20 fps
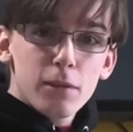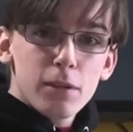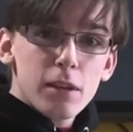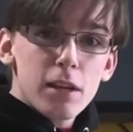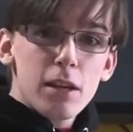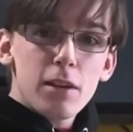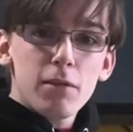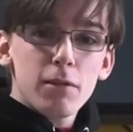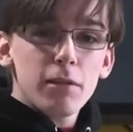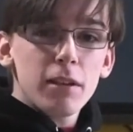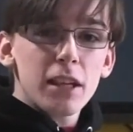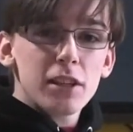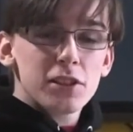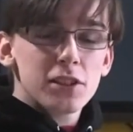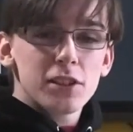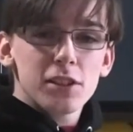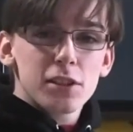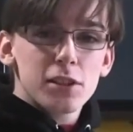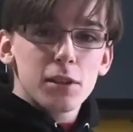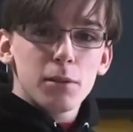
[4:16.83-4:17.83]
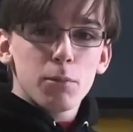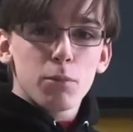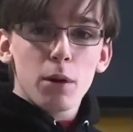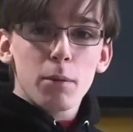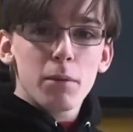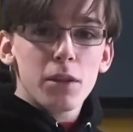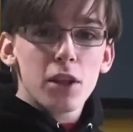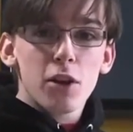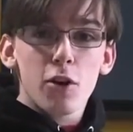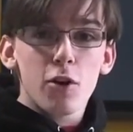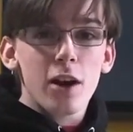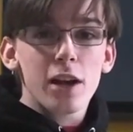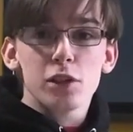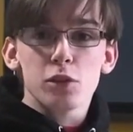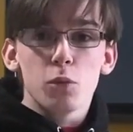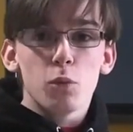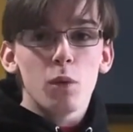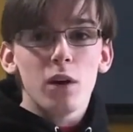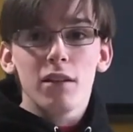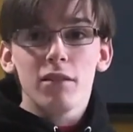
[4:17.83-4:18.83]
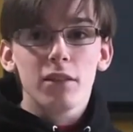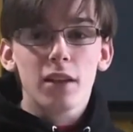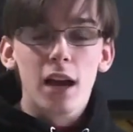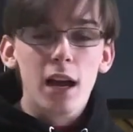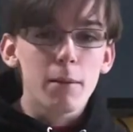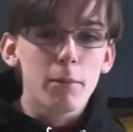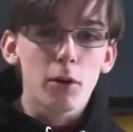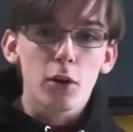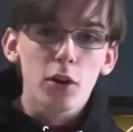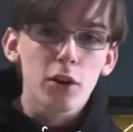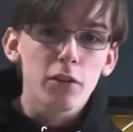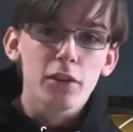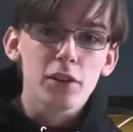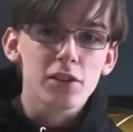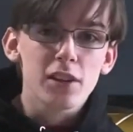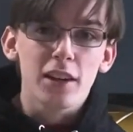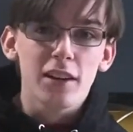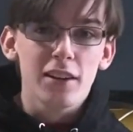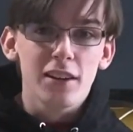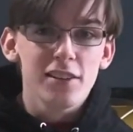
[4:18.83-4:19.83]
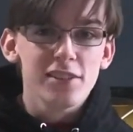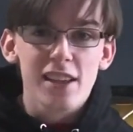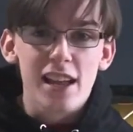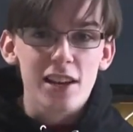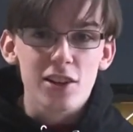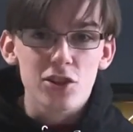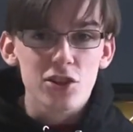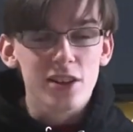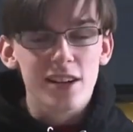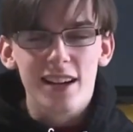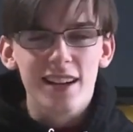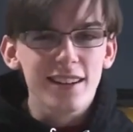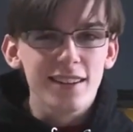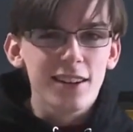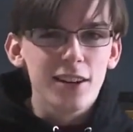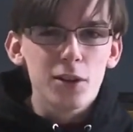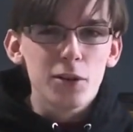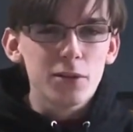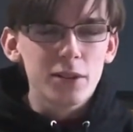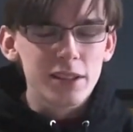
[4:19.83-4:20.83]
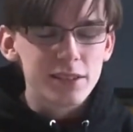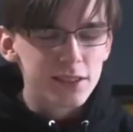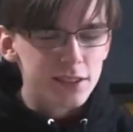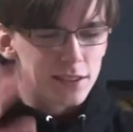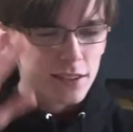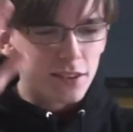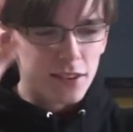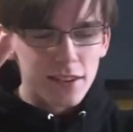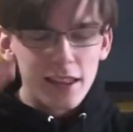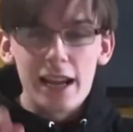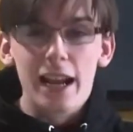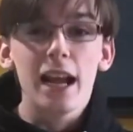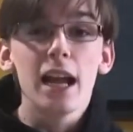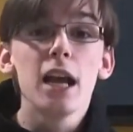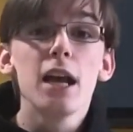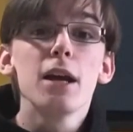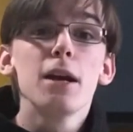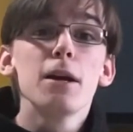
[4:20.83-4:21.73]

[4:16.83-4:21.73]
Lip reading: He listened to Bring Me the Horizon one time and all of a sudden he's edgy. I know, it's a thing.